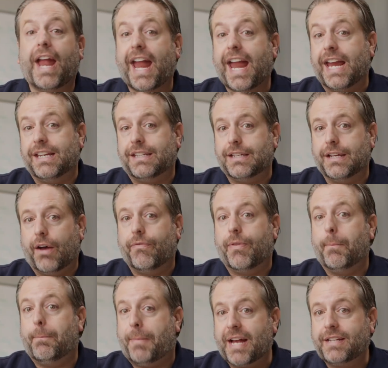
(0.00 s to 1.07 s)
8 of the
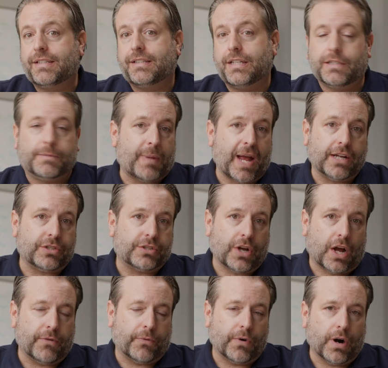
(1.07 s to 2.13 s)
best dispatch
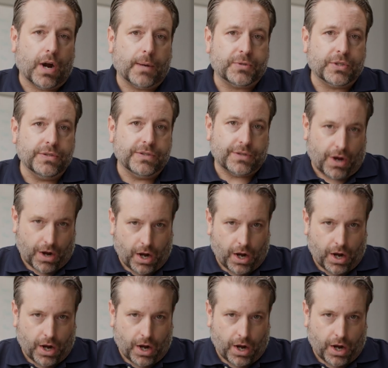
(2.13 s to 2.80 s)
software options